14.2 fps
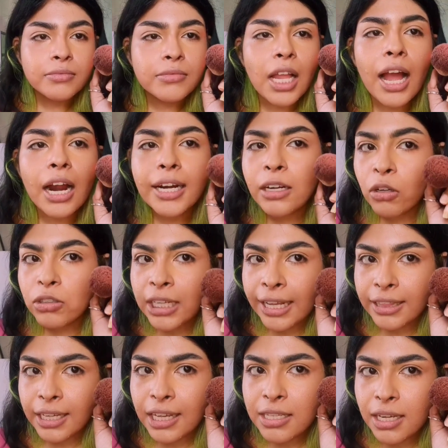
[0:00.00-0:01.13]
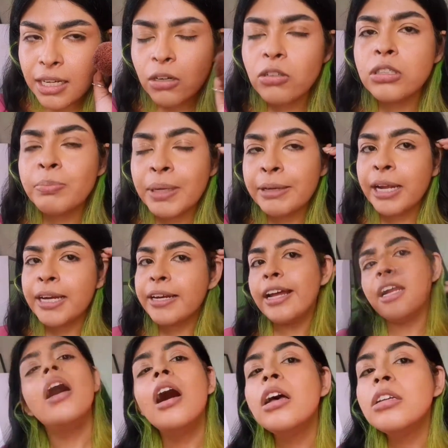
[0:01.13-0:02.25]
and it looks like this it looks
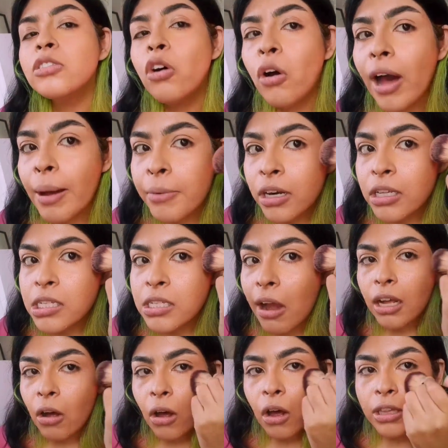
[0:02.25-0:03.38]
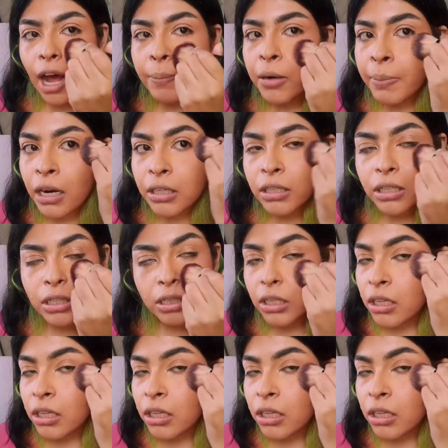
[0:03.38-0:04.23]
pigmented so i'm gonna start pressing it